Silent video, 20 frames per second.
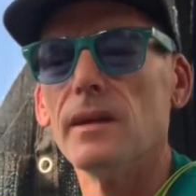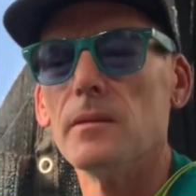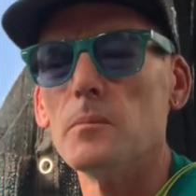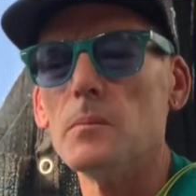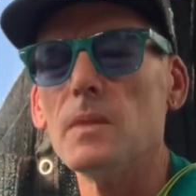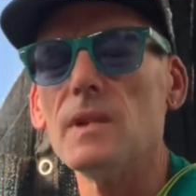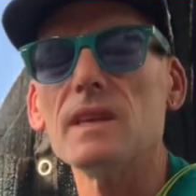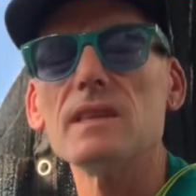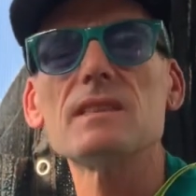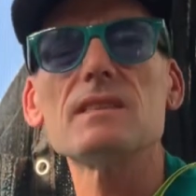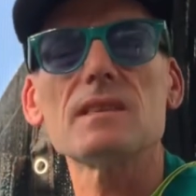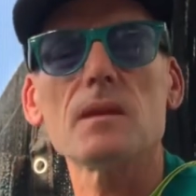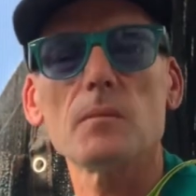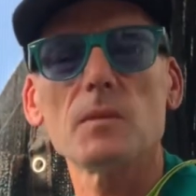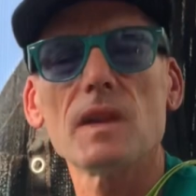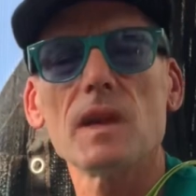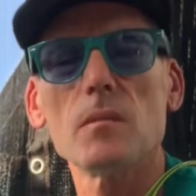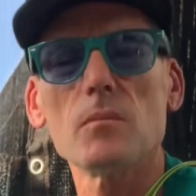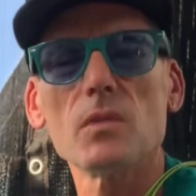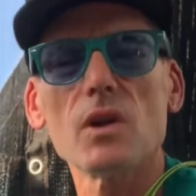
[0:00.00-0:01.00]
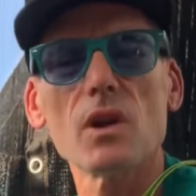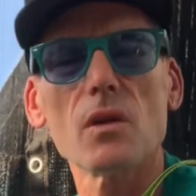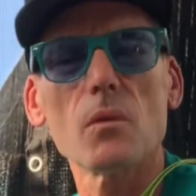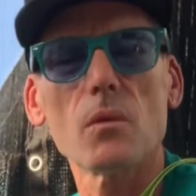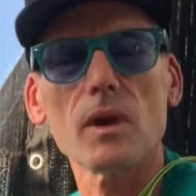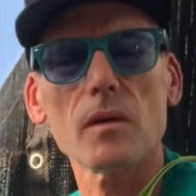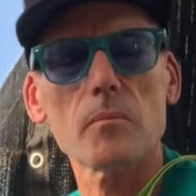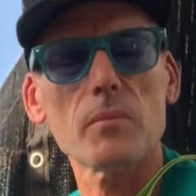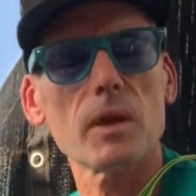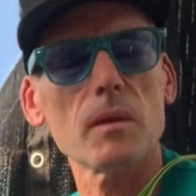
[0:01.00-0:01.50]
mid-September,
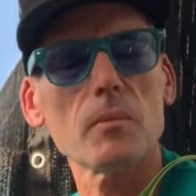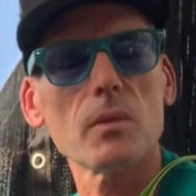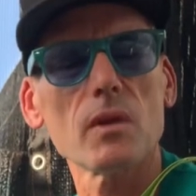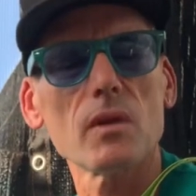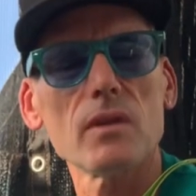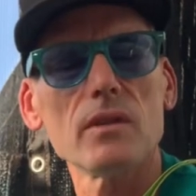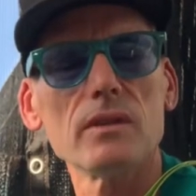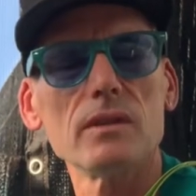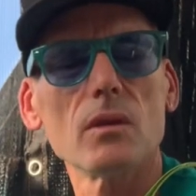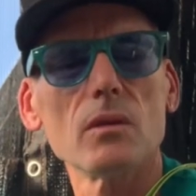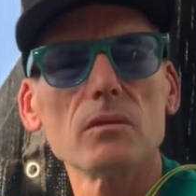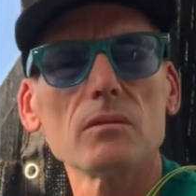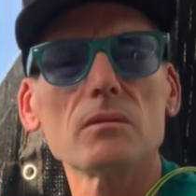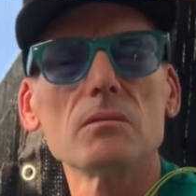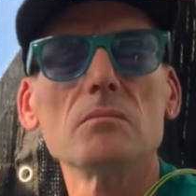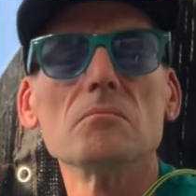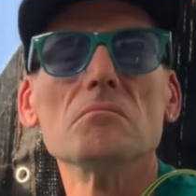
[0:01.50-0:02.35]
where pepper don't